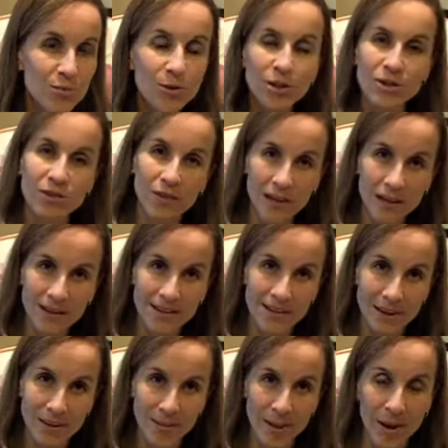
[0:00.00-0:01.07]
much of
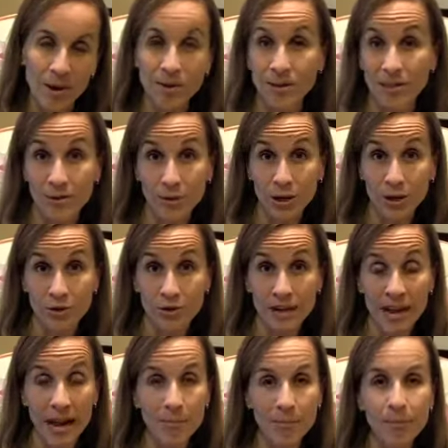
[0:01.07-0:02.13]
anything about Cradle
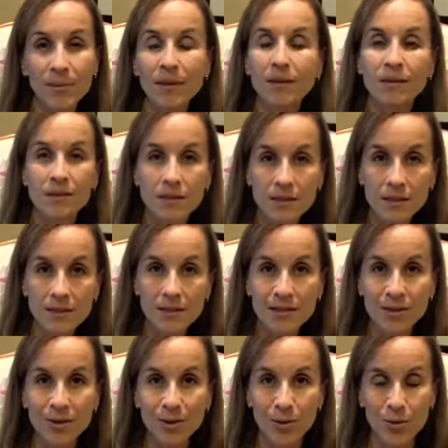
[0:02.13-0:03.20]
Cap because it does
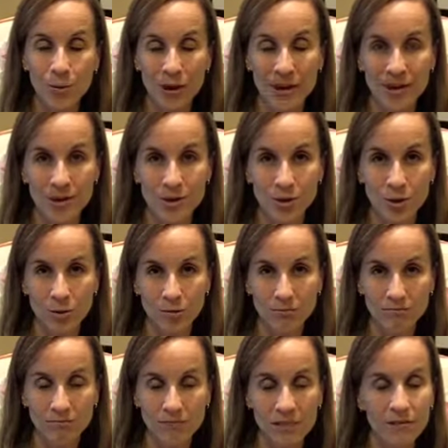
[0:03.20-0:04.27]
tend to go away on its
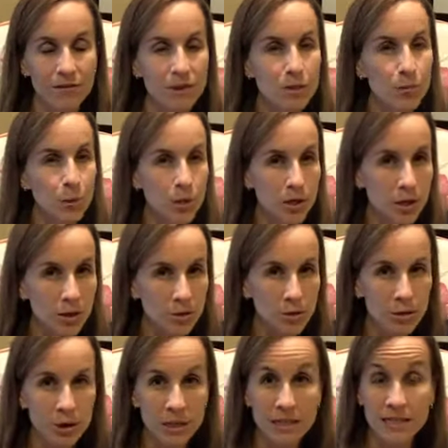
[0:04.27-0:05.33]
own. If it's
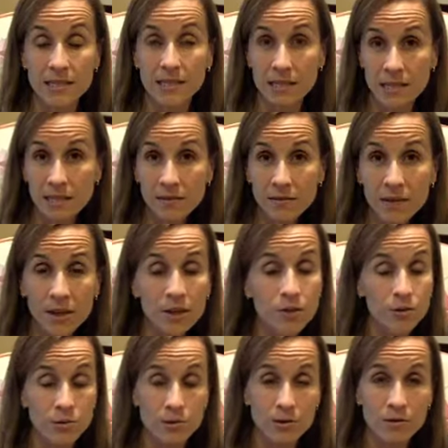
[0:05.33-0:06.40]
particularly
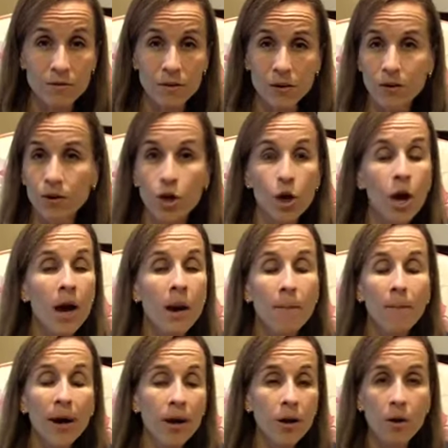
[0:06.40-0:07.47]
significant or severe,
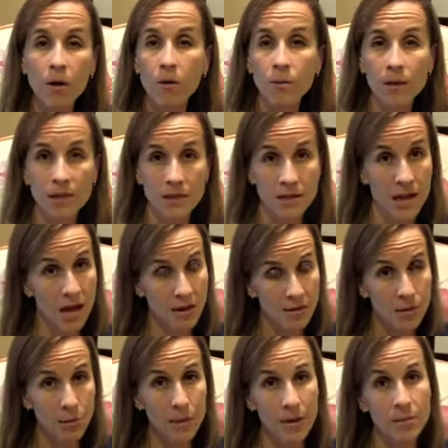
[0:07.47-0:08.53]
by all means
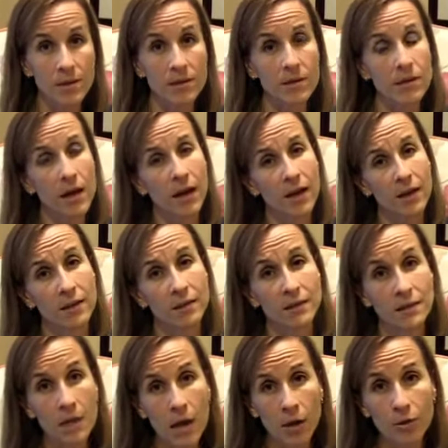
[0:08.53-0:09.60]
have your baby's
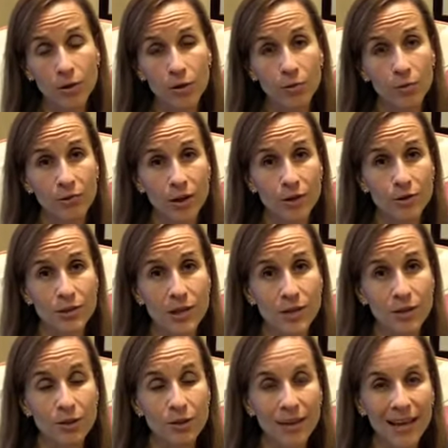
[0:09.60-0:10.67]
healthcare provider take
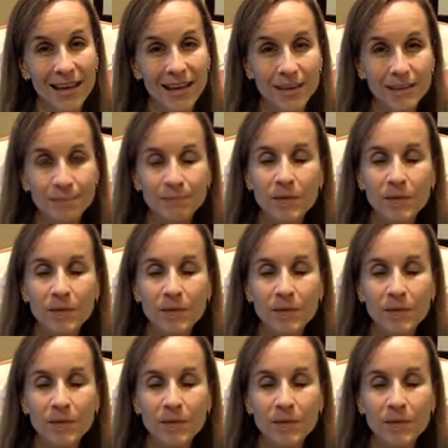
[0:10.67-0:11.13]
a look at it.